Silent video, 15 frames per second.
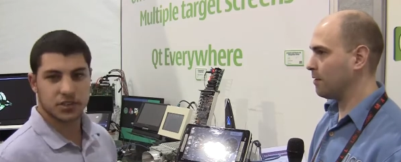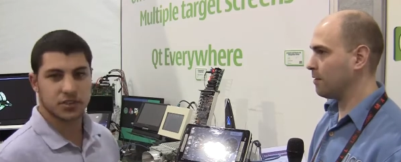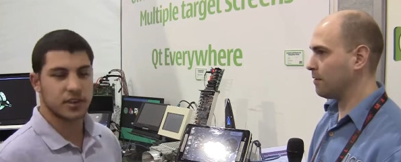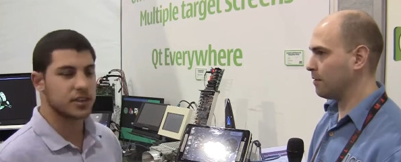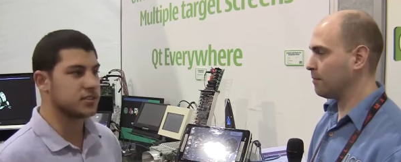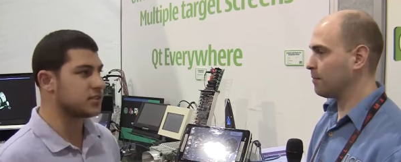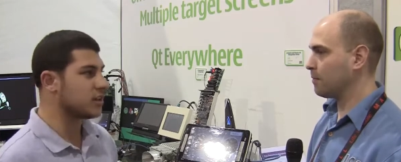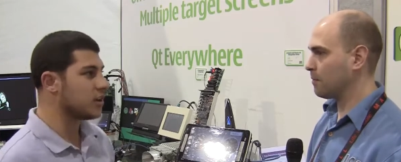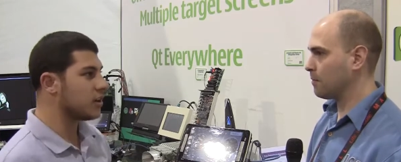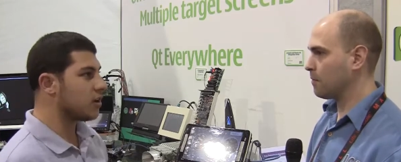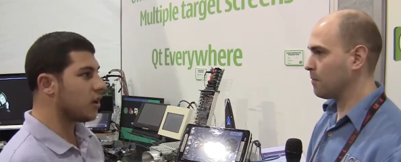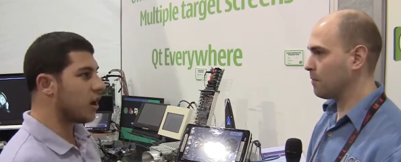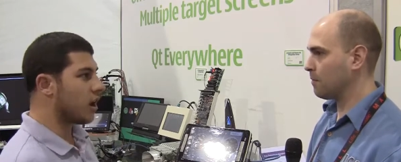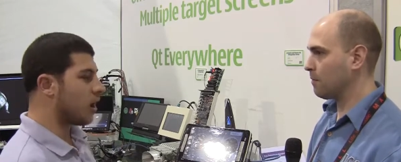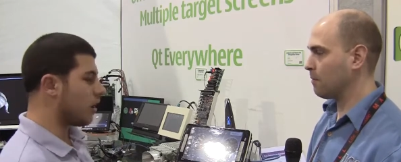Speaker 1: screens,
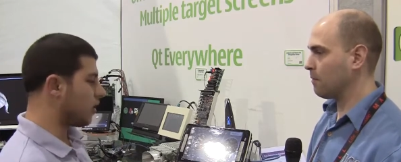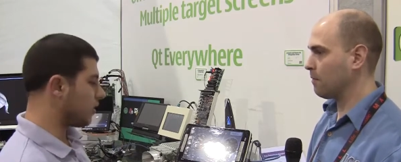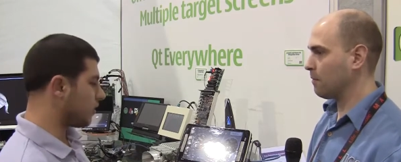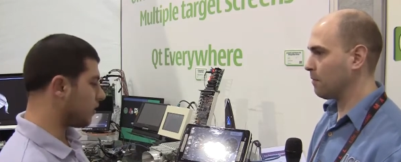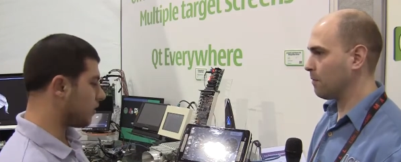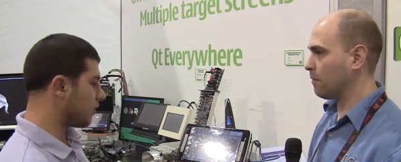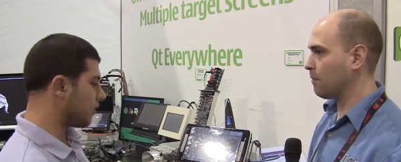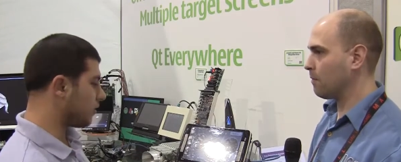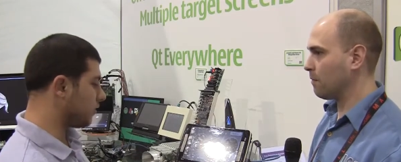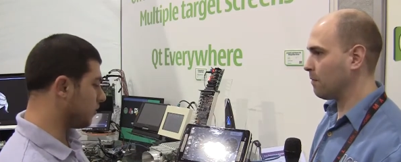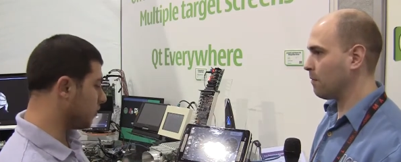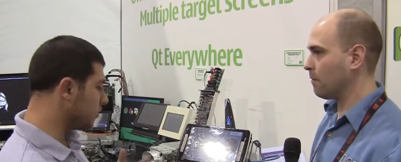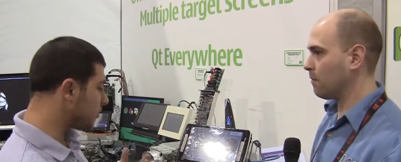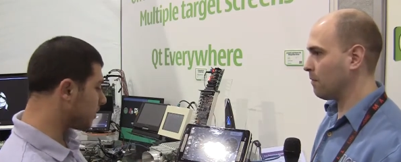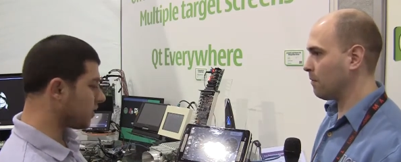uh,
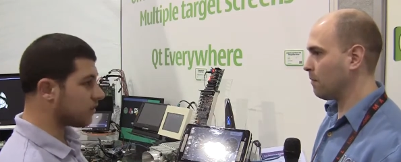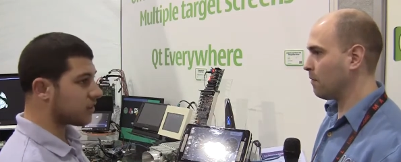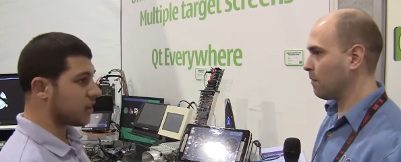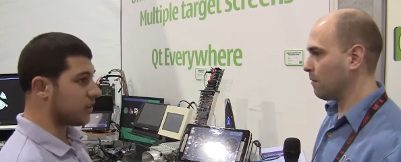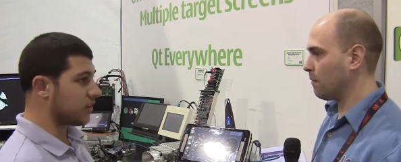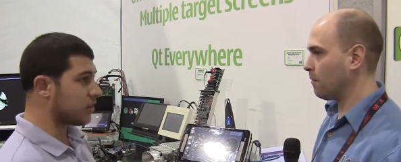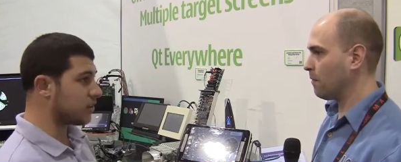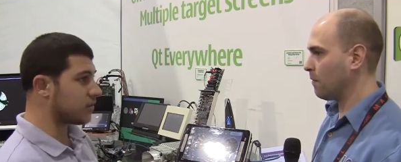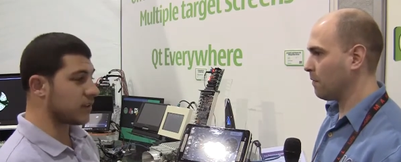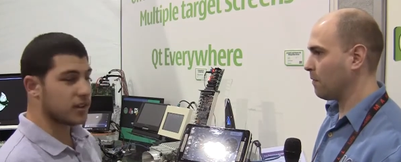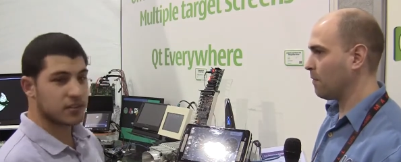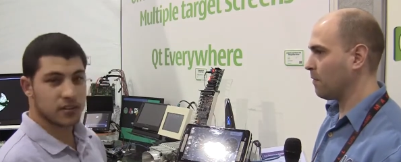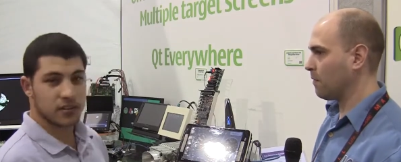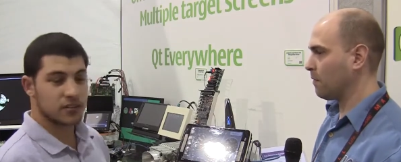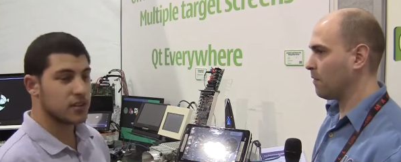using these kind of
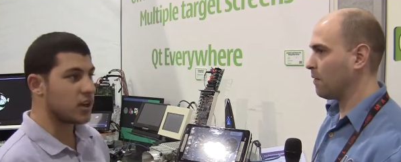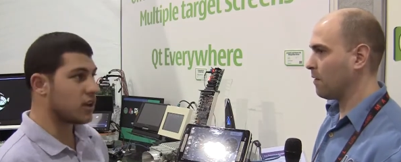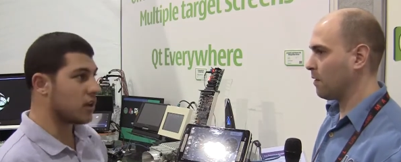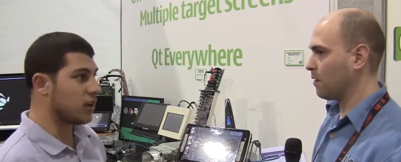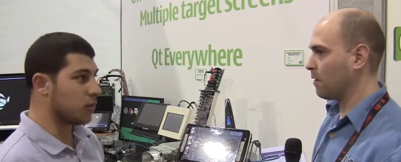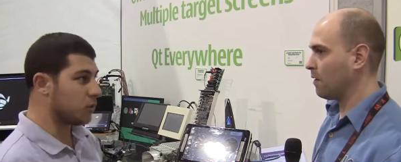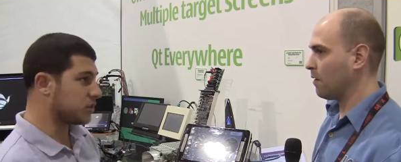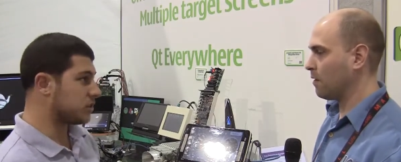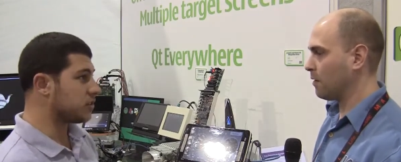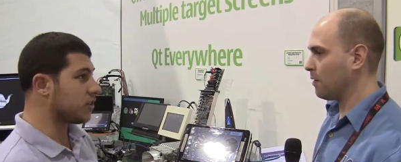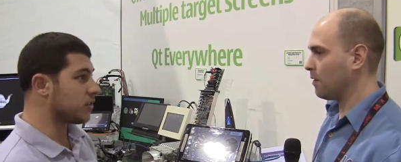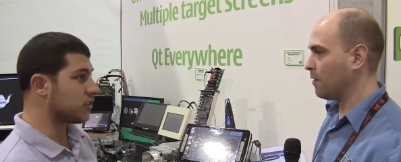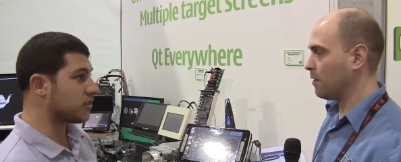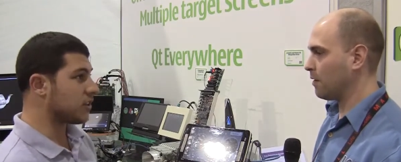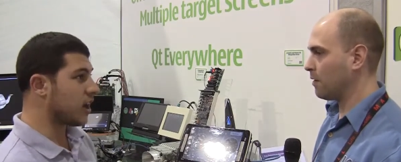interfaces, it, once you
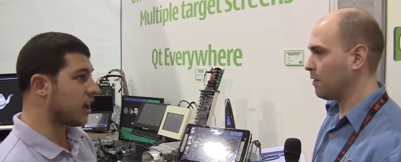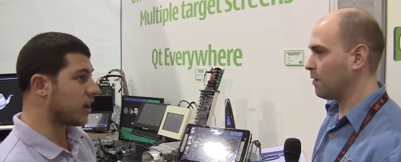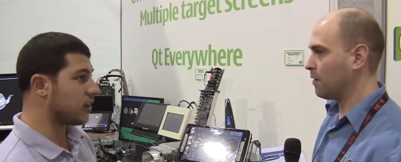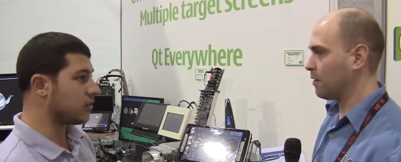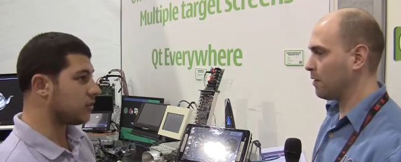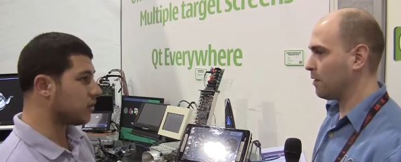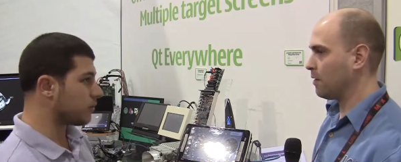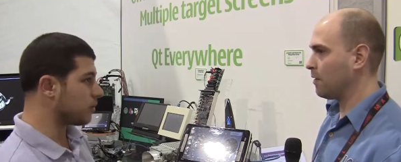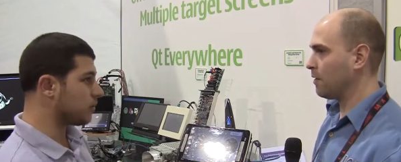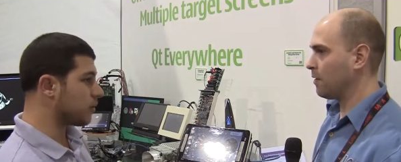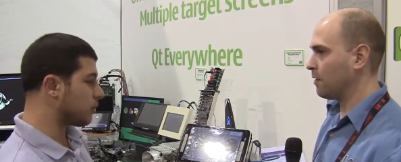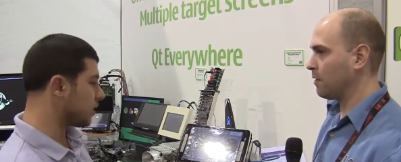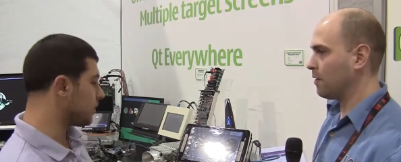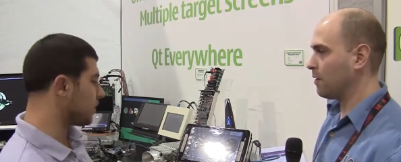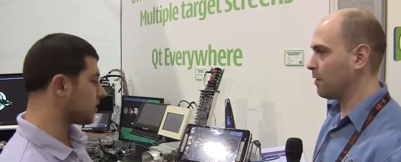know the size, you can
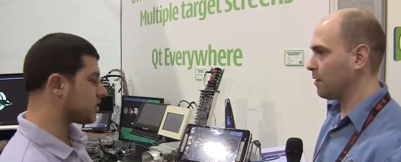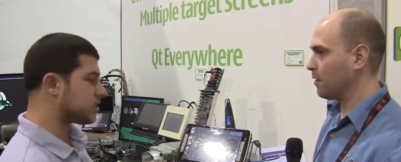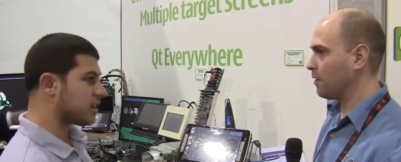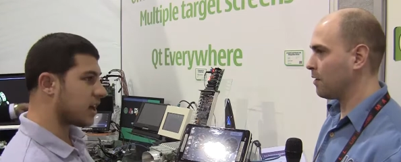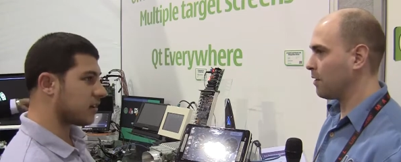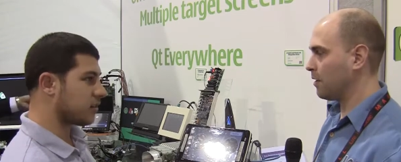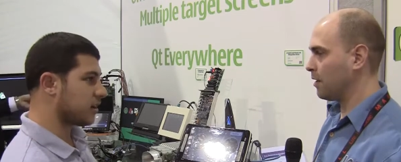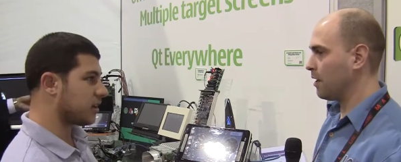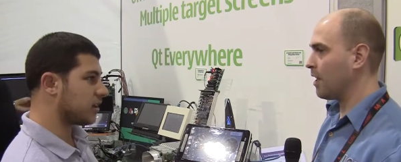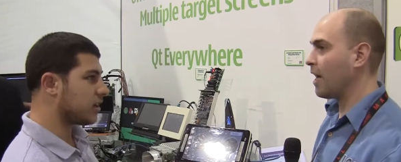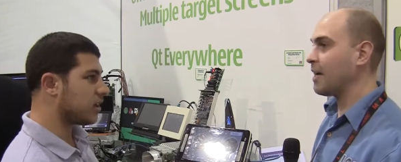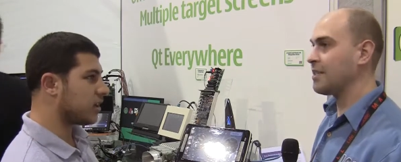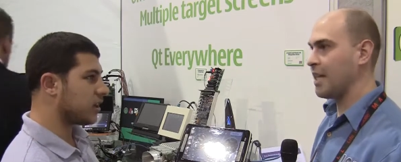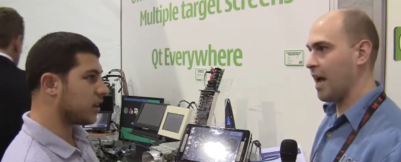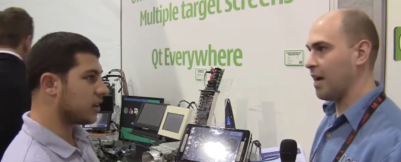you're pretty much set, right?
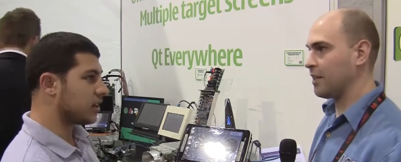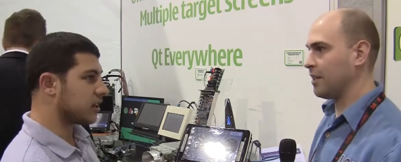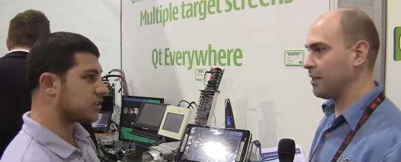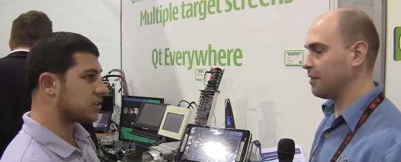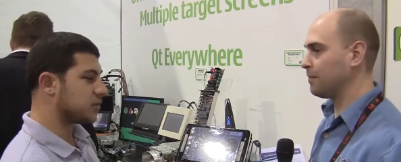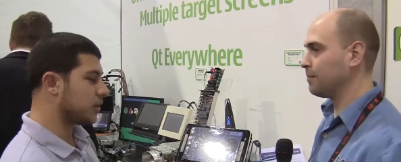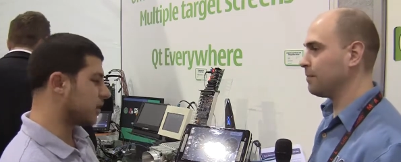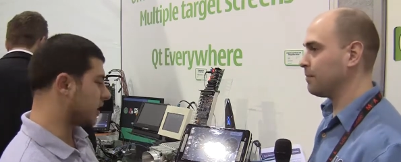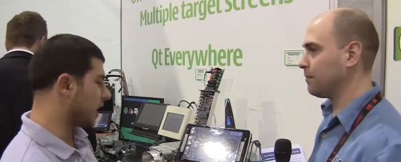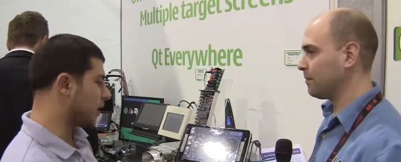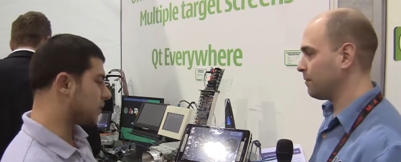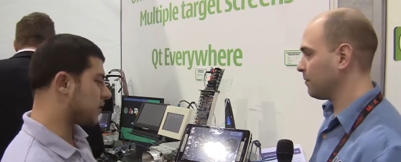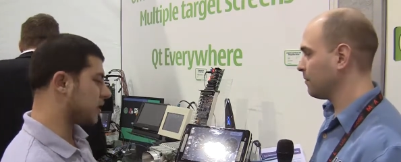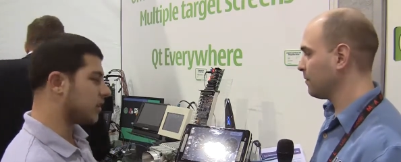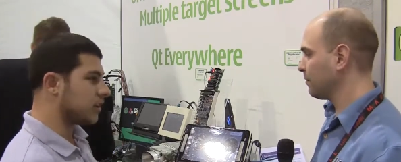Exactly. Unless you're building
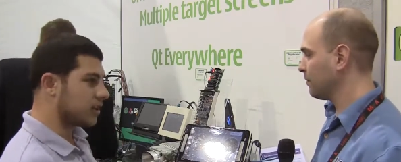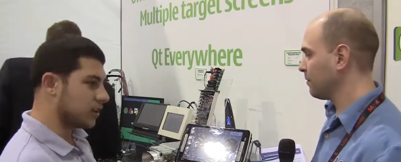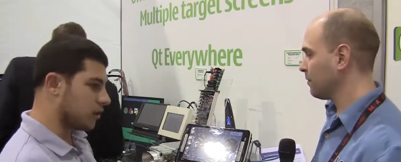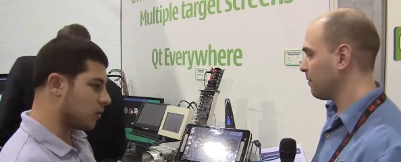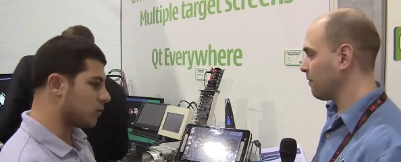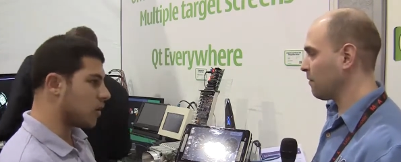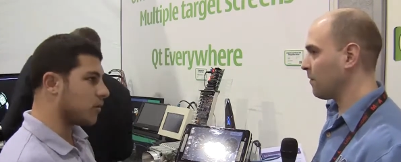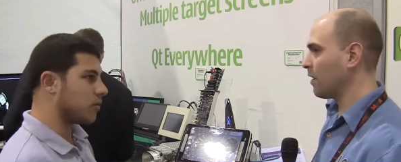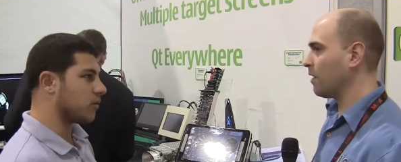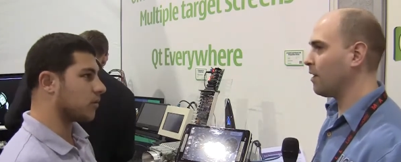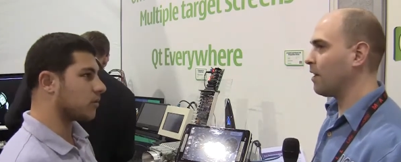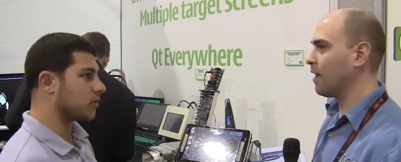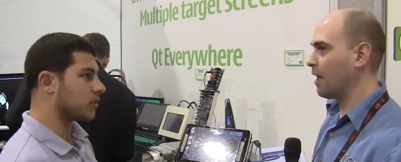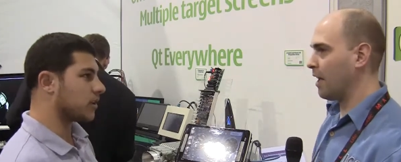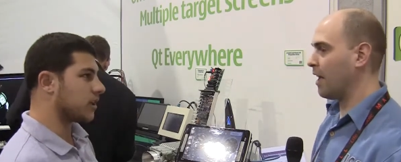apps that need to go mobile.
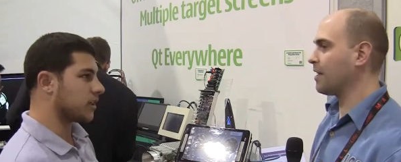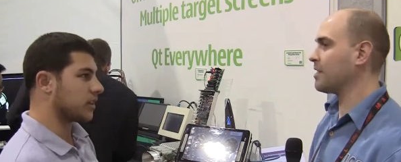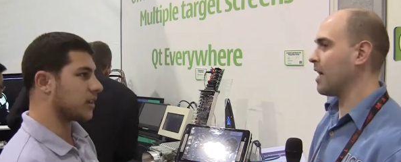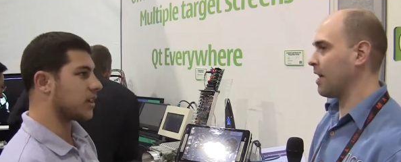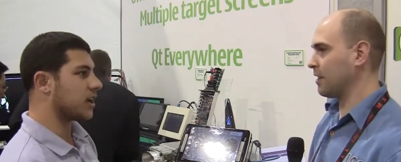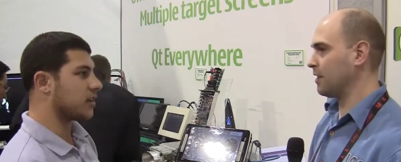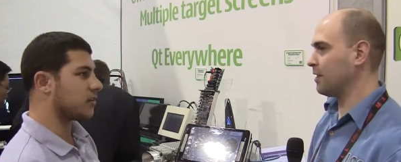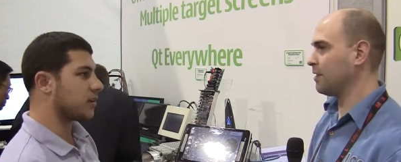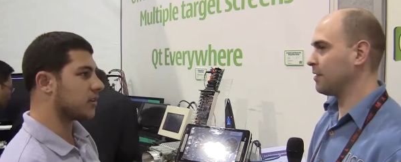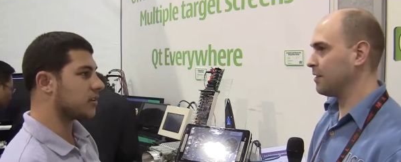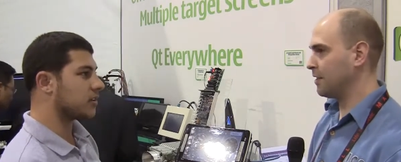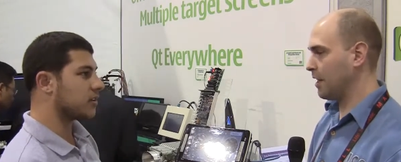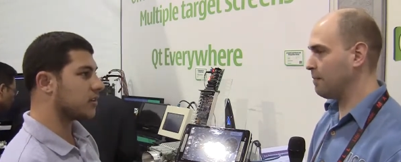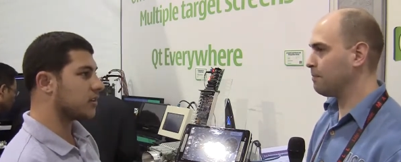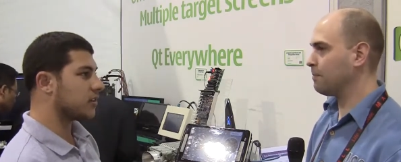Exactly. Like that,
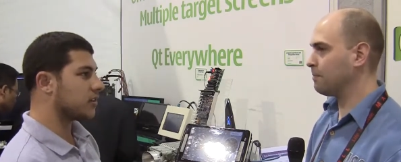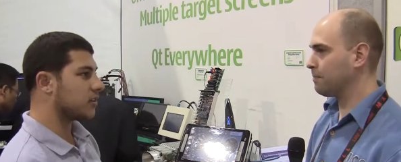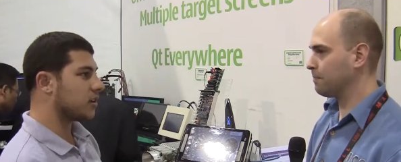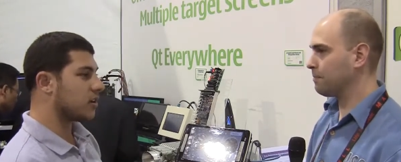right. Yep.